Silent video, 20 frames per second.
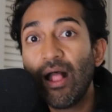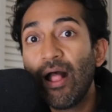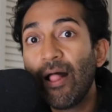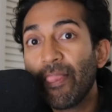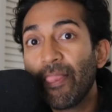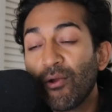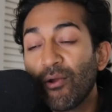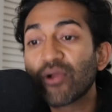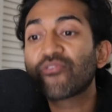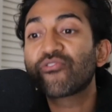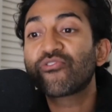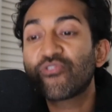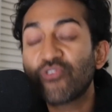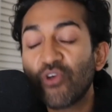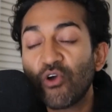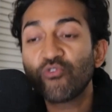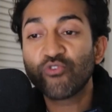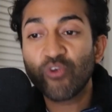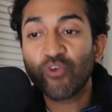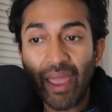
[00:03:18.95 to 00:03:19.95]
They work so
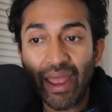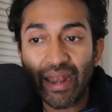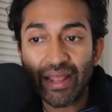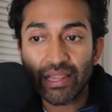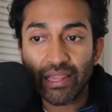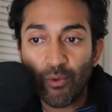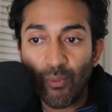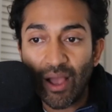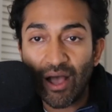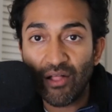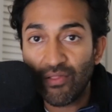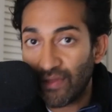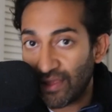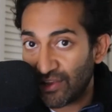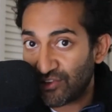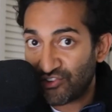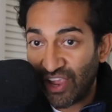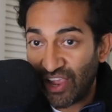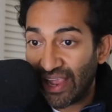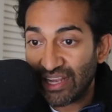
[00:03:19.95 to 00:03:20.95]
dramatically well, they
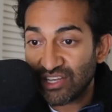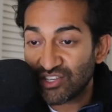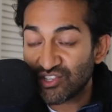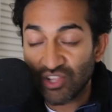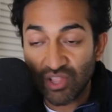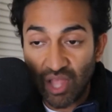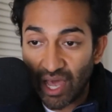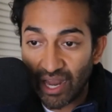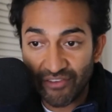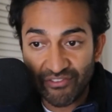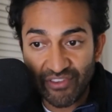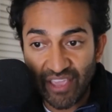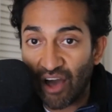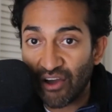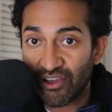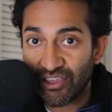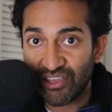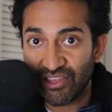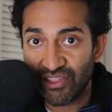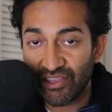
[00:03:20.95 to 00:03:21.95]
change a lot of
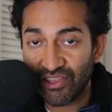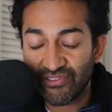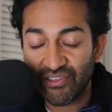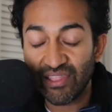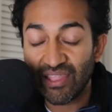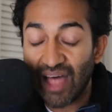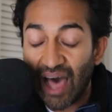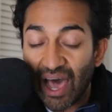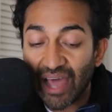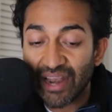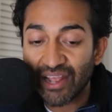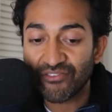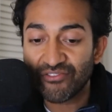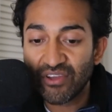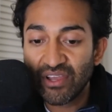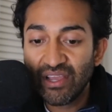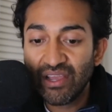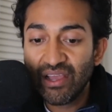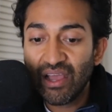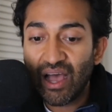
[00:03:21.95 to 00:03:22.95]
calculus, a lot of
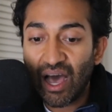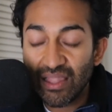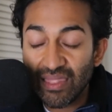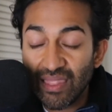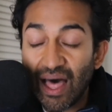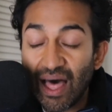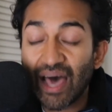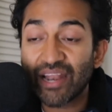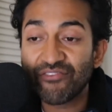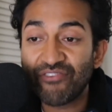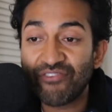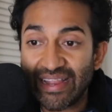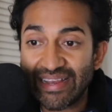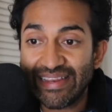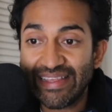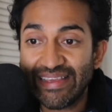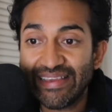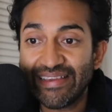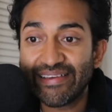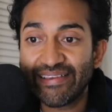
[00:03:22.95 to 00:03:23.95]
a lot of
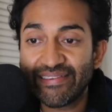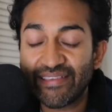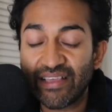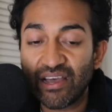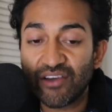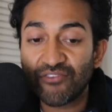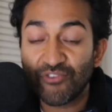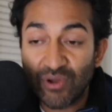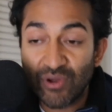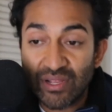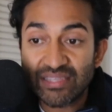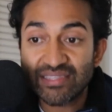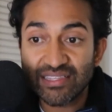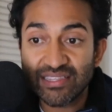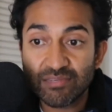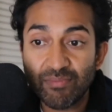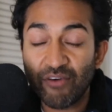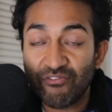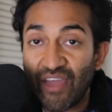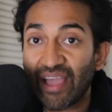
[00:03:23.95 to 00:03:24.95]
ideas, uh, for instance,
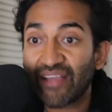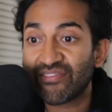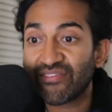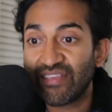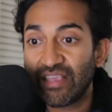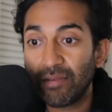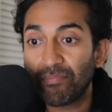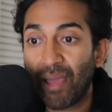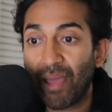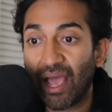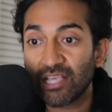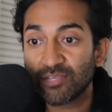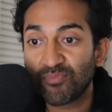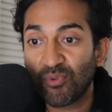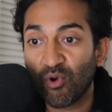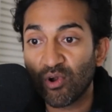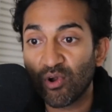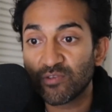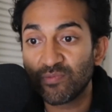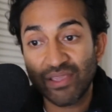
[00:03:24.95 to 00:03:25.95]
about vaccine
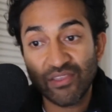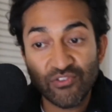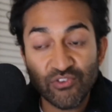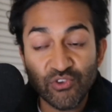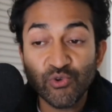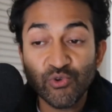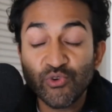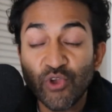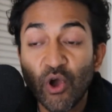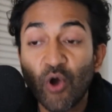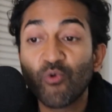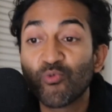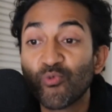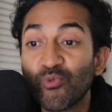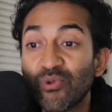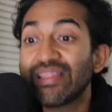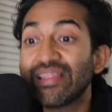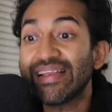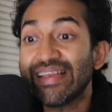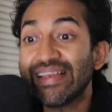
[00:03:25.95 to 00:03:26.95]
passports, because you don't
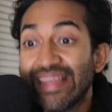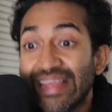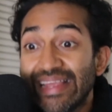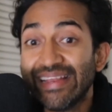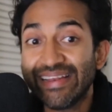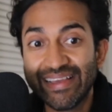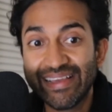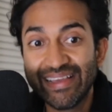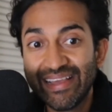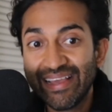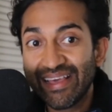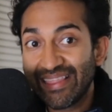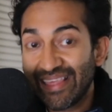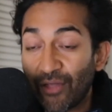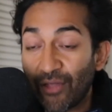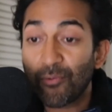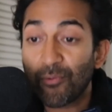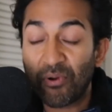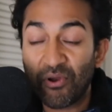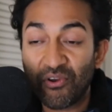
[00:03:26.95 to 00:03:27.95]
really need the
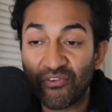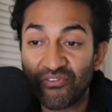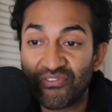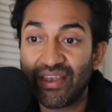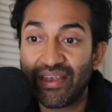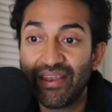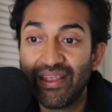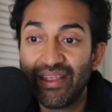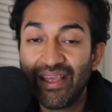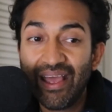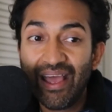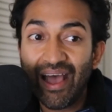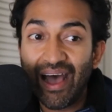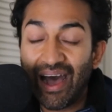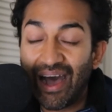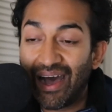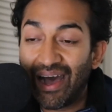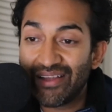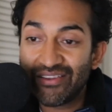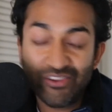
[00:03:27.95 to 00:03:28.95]
other person
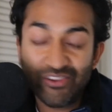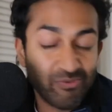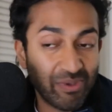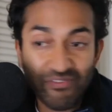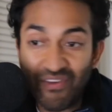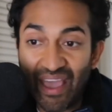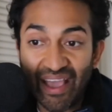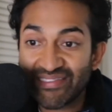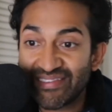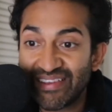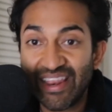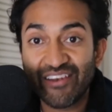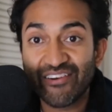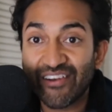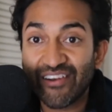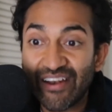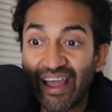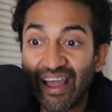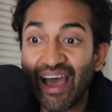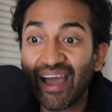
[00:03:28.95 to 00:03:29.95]
uh, to be vaccinated
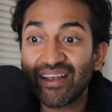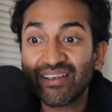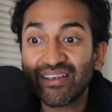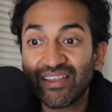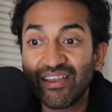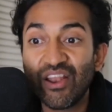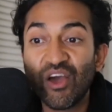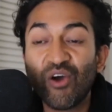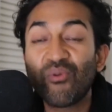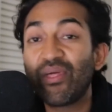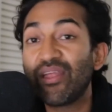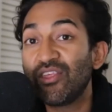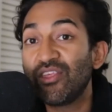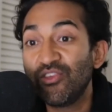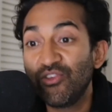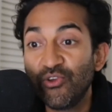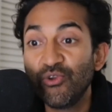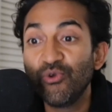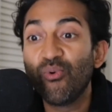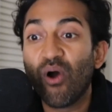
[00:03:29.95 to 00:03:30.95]
or not to know that
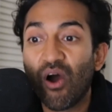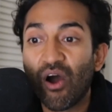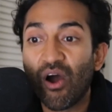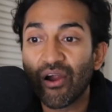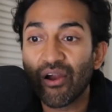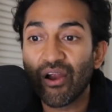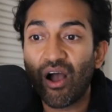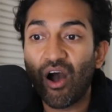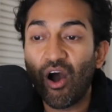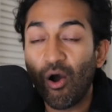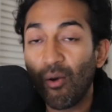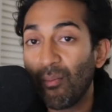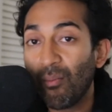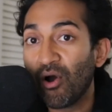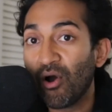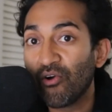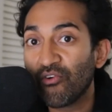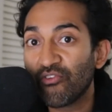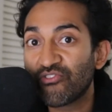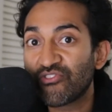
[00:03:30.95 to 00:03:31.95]
you are
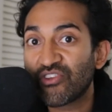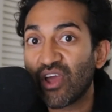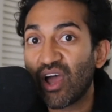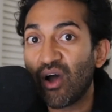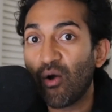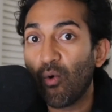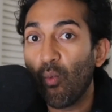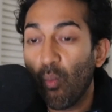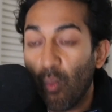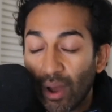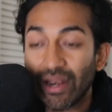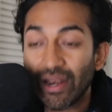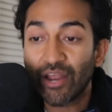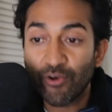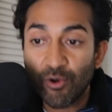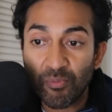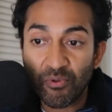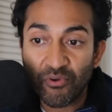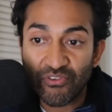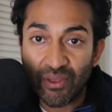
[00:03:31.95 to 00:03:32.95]
almost
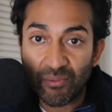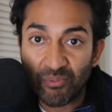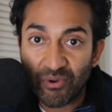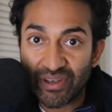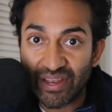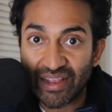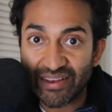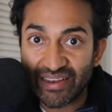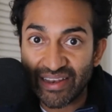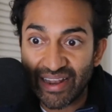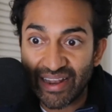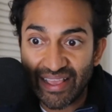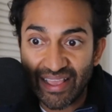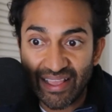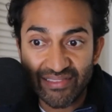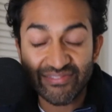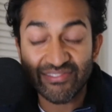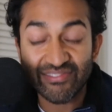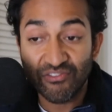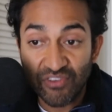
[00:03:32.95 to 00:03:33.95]
100% protected
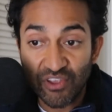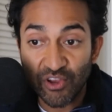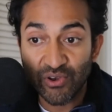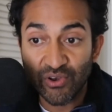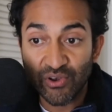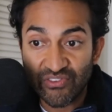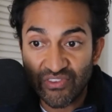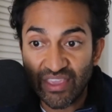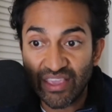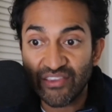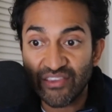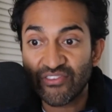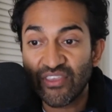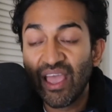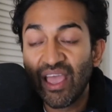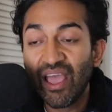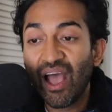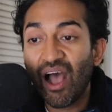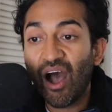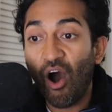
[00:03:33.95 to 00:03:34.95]
against severe disease
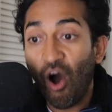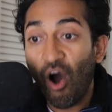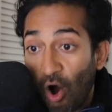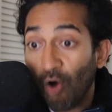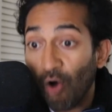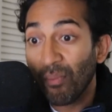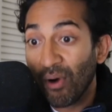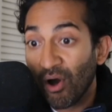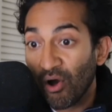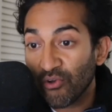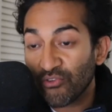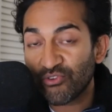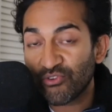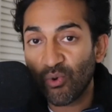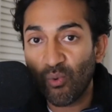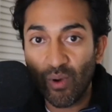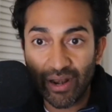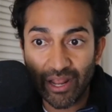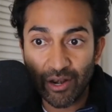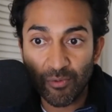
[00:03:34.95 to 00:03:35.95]
almost
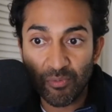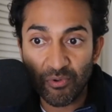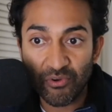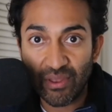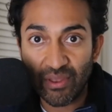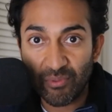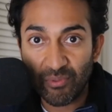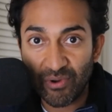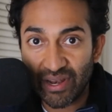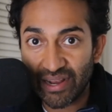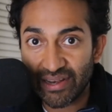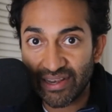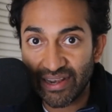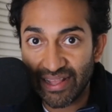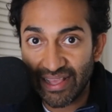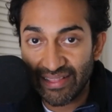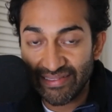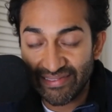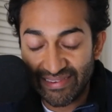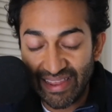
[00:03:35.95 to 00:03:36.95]
100% protected
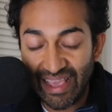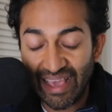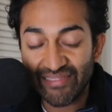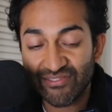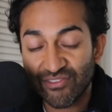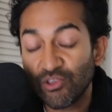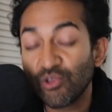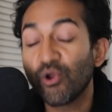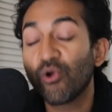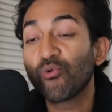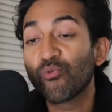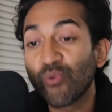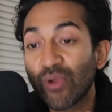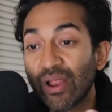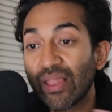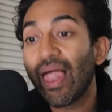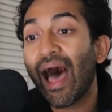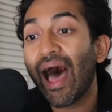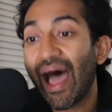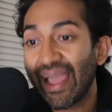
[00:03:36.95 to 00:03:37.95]
against death. So you don't
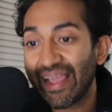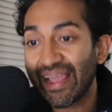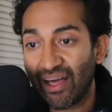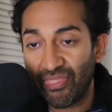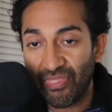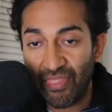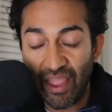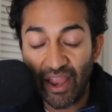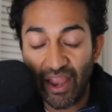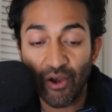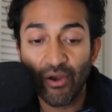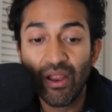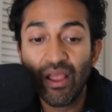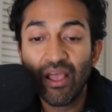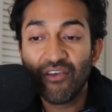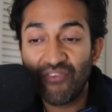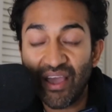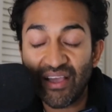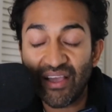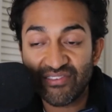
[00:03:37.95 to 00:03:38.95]
rely on their
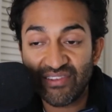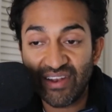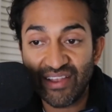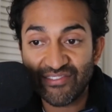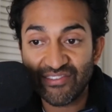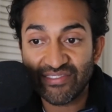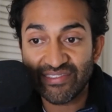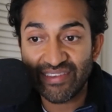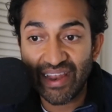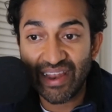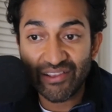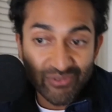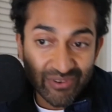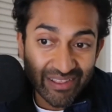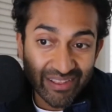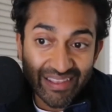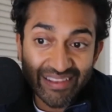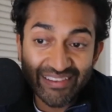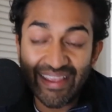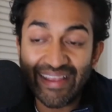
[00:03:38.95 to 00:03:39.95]
vaccination status, which I
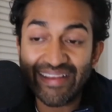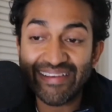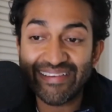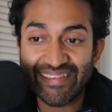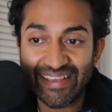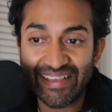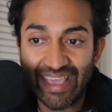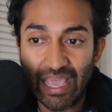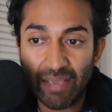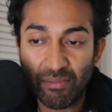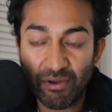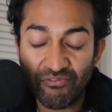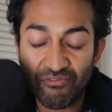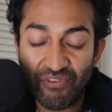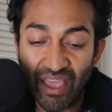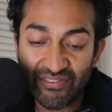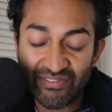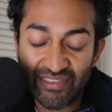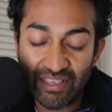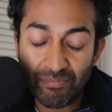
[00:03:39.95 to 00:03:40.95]
think changes the game of
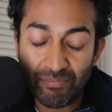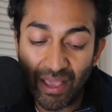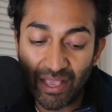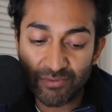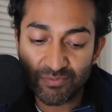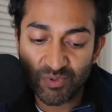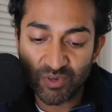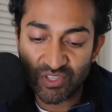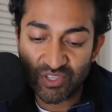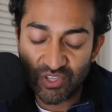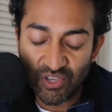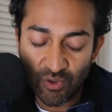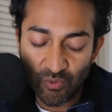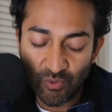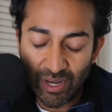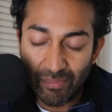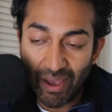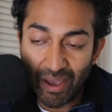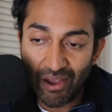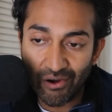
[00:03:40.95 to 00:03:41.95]
vaccine passports. You can
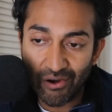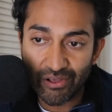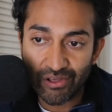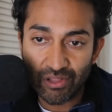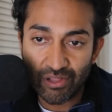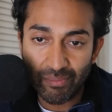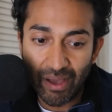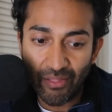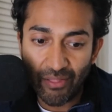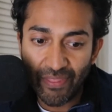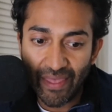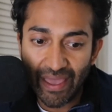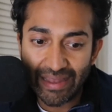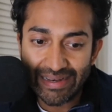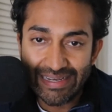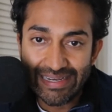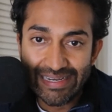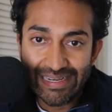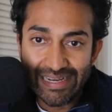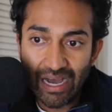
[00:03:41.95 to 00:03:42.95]
read my article about that
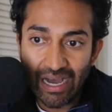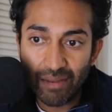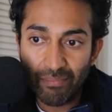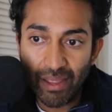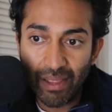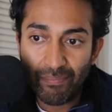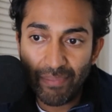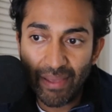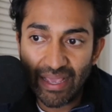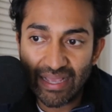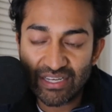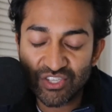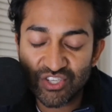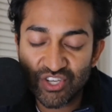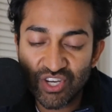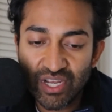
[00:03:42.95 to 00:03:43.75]
on MedPage.